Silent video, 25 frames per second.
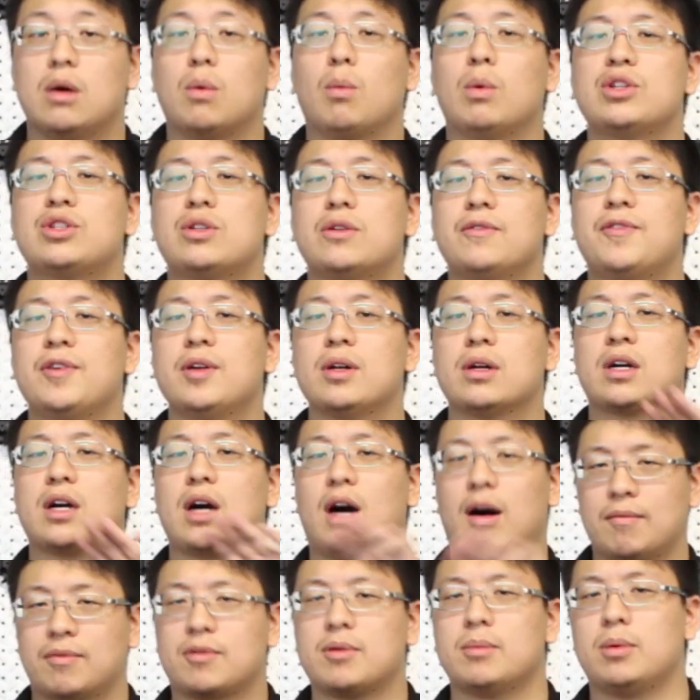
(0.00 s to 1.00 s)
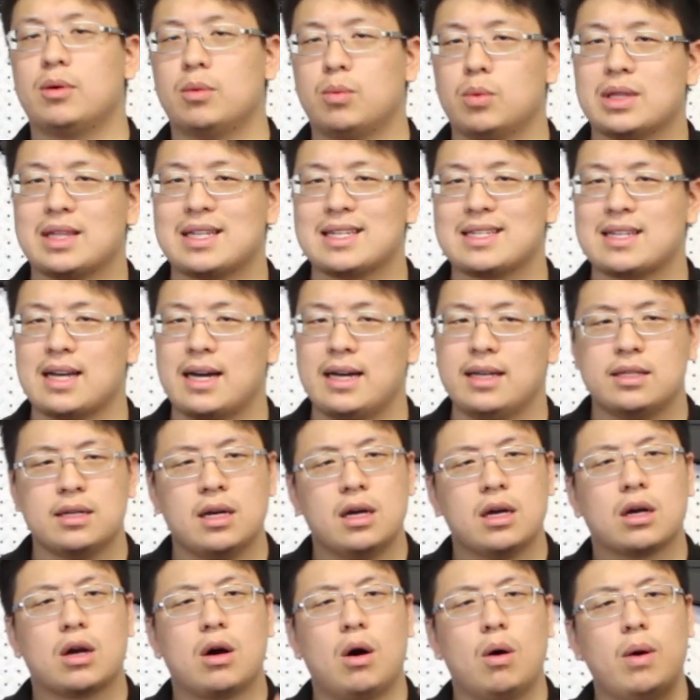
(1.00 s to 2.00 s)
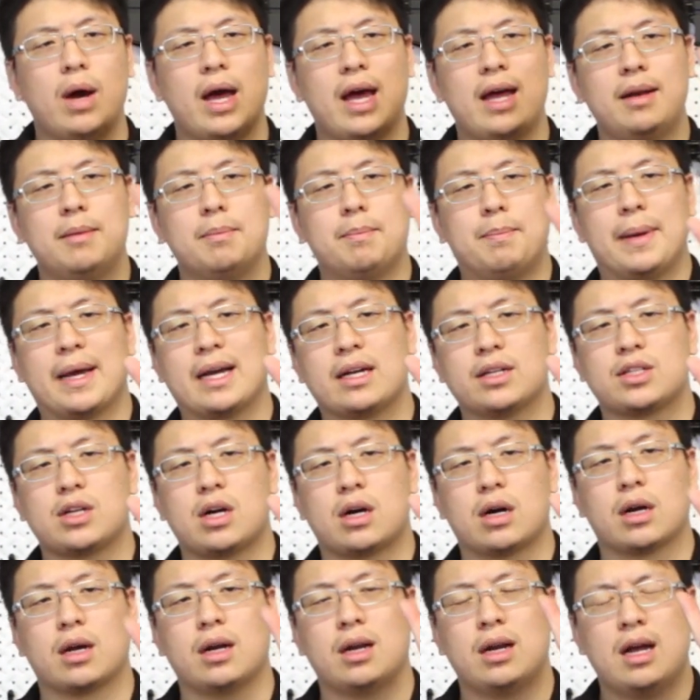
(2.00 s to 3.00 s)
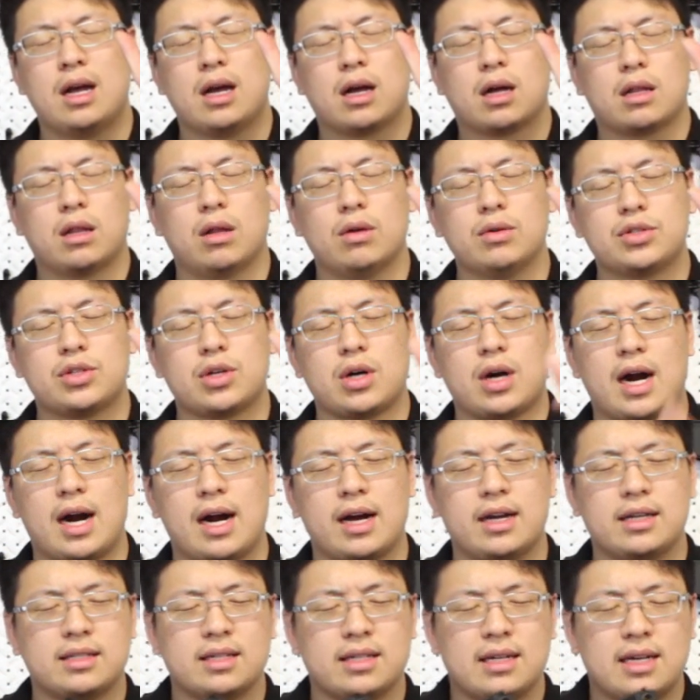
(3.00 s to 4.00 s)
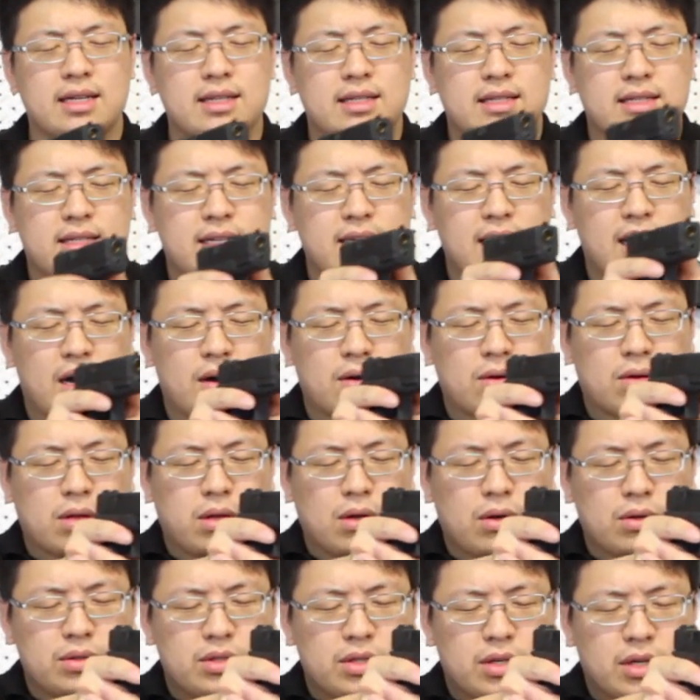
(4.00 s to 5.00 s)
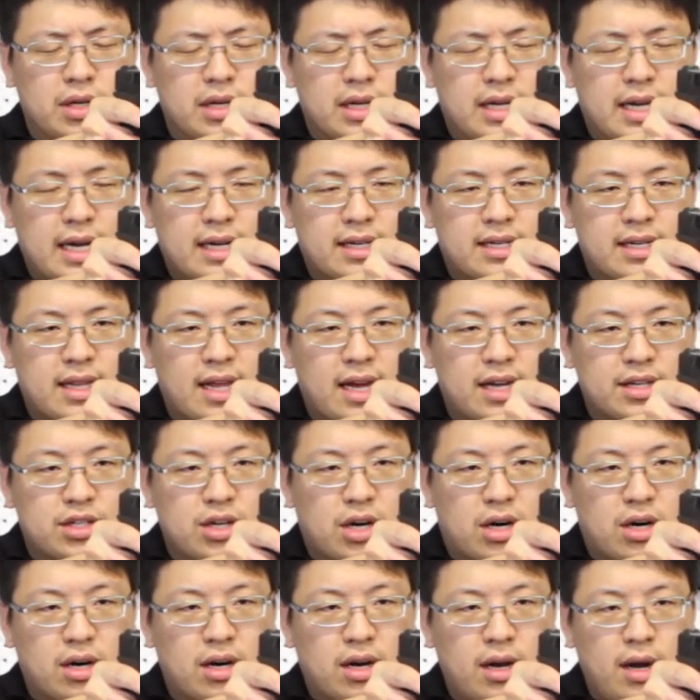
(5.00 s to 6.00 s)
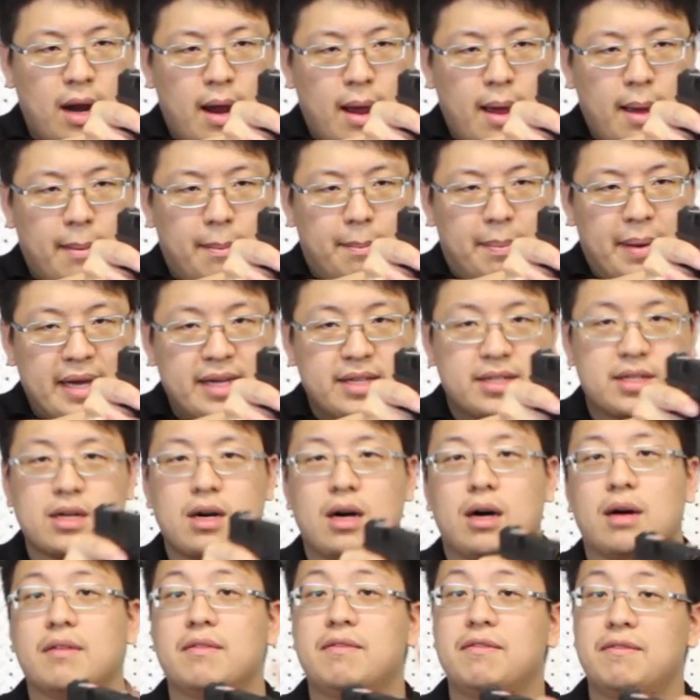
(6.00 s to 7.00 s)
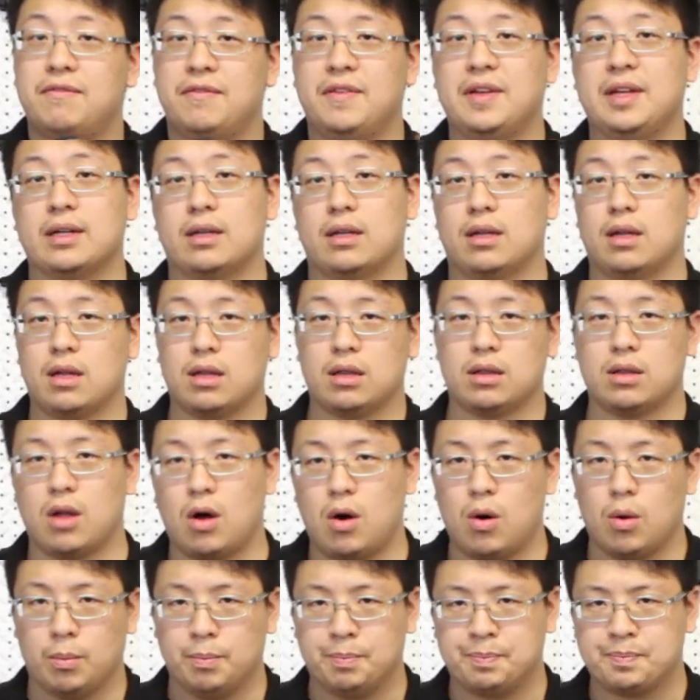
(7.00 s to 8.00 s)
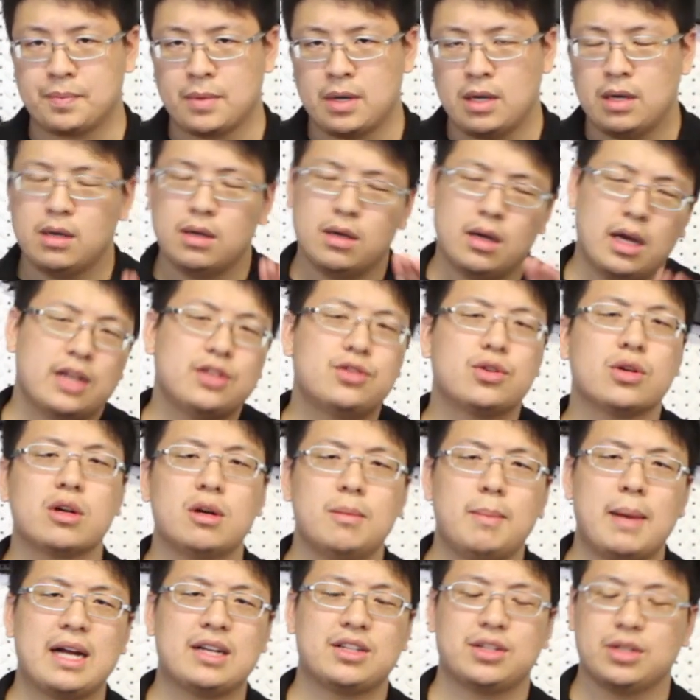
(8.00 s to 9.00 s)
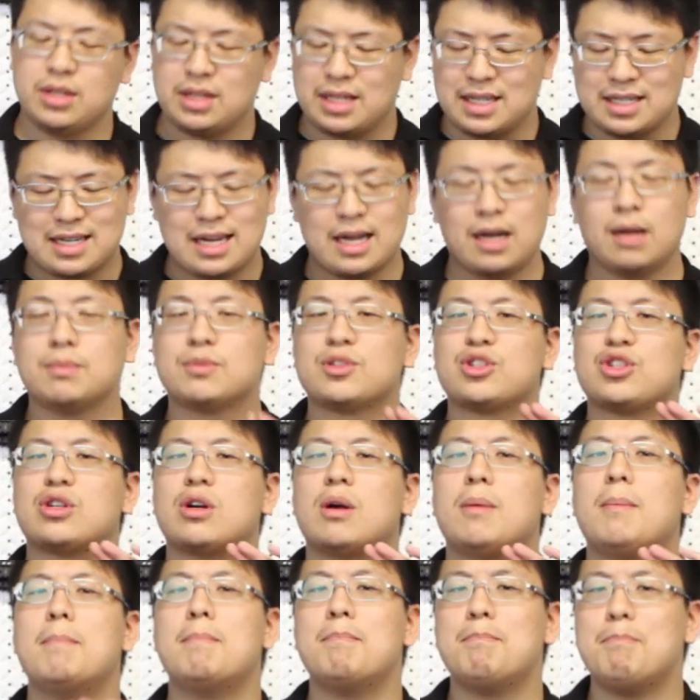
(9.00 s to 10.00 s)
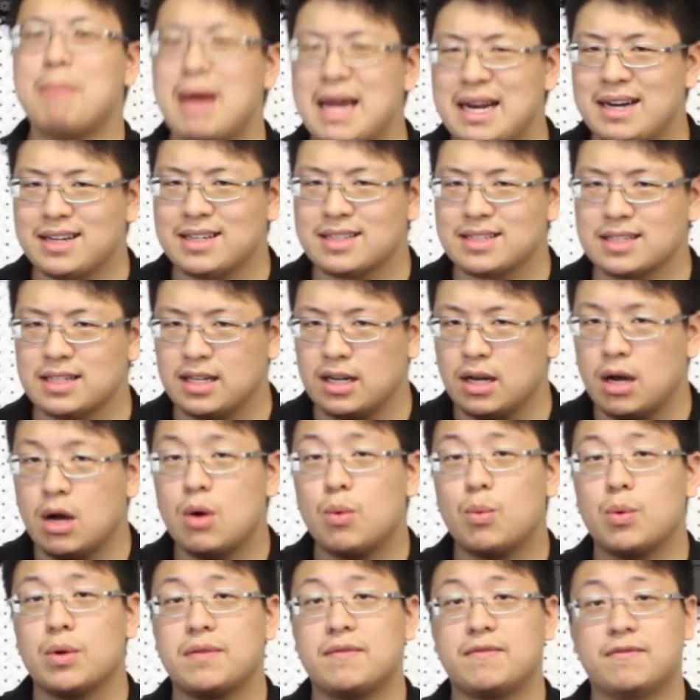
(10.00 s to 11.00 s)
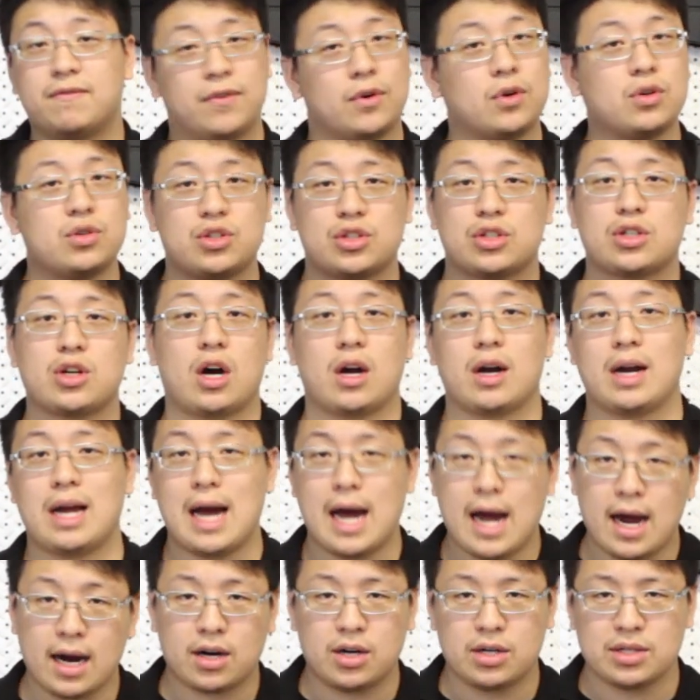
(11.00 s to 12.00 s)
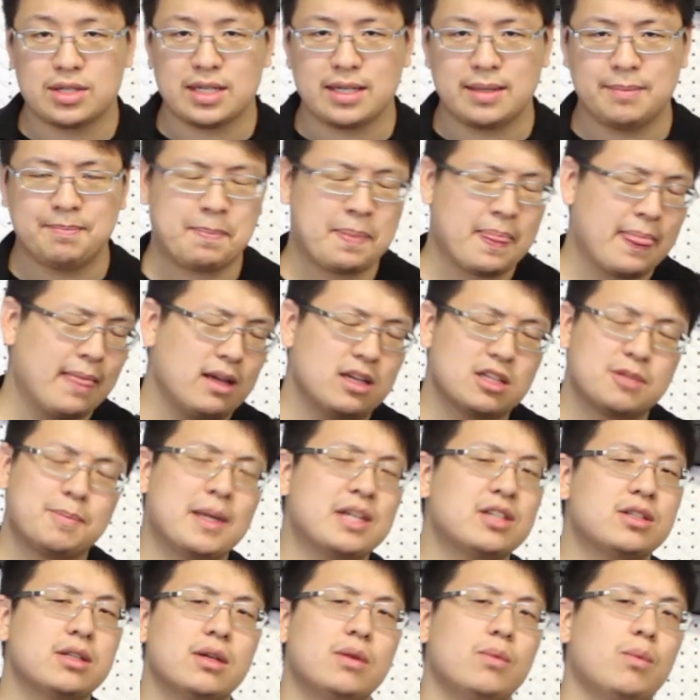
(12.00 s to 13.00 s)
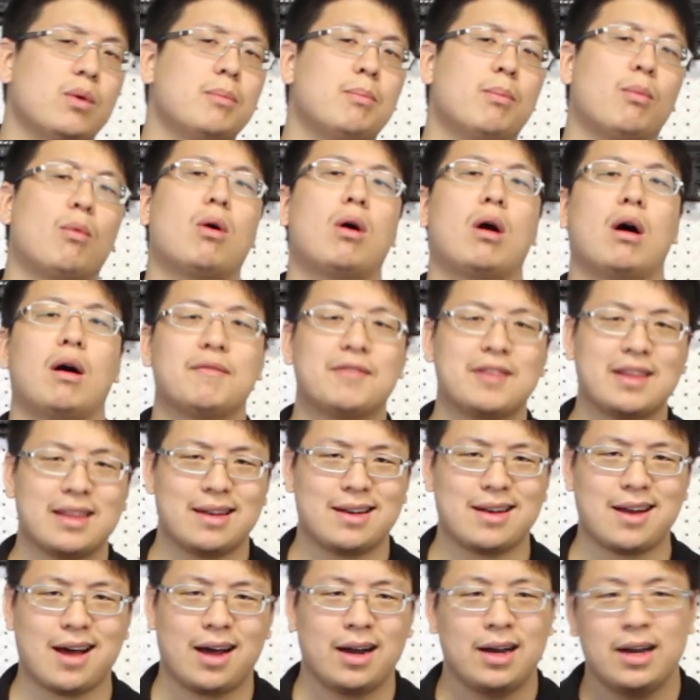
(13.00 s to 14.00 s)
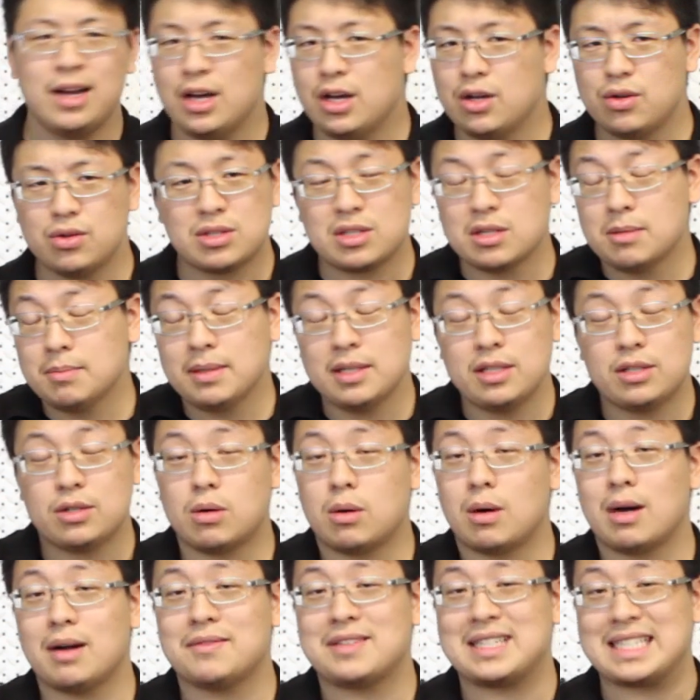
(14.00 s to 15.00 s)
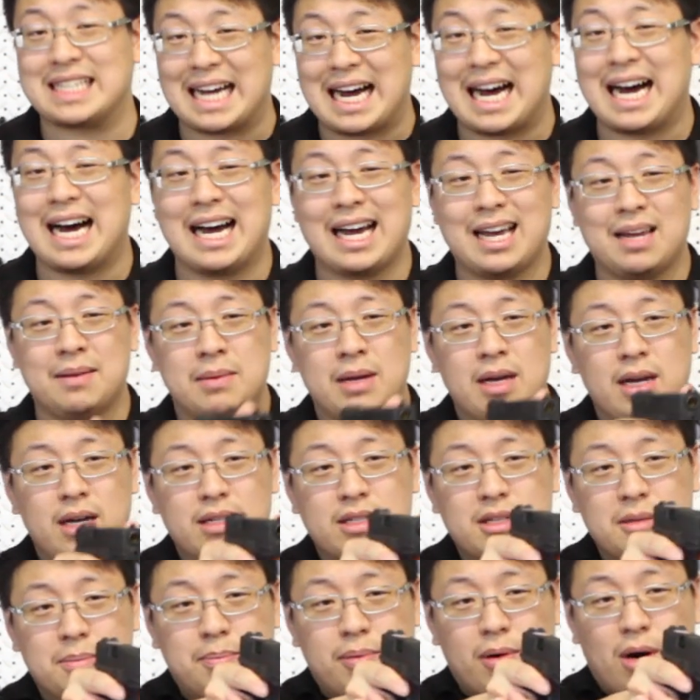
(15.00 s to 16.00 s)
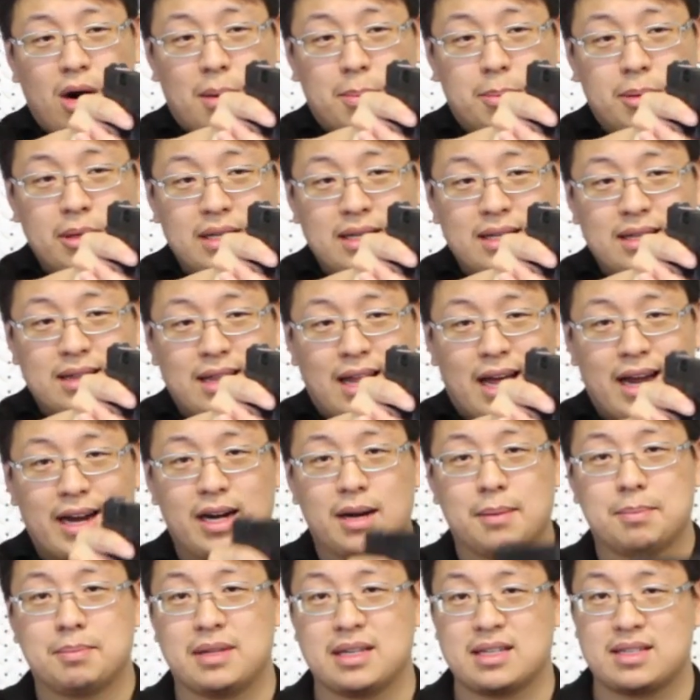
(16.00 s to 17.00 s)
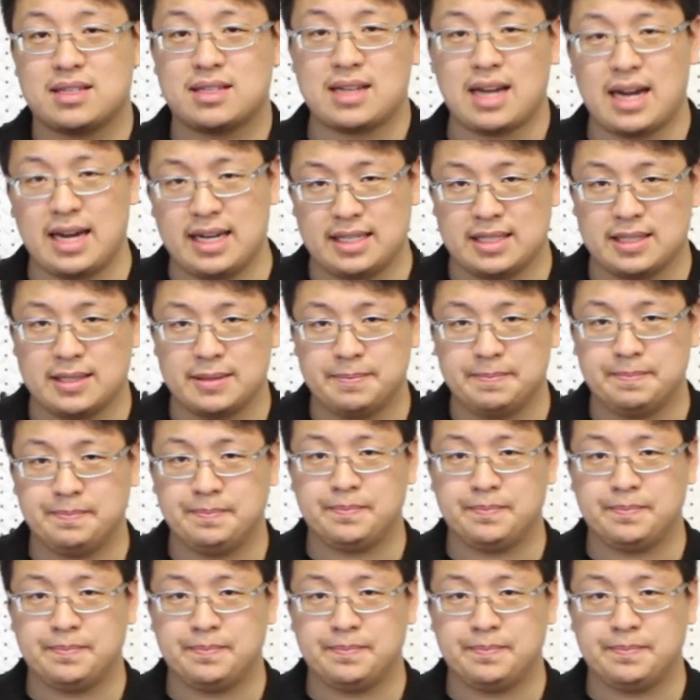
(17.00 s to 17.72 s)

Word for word: Once you feel comfortable with the sights, go ahead and pick a target, close your eyes, and see how close you can get to that target based on feel alone. As you can imagine, this helps tremendously with first shot accuracy, especially when more often than not, you simply don't have time to properly line up the sights.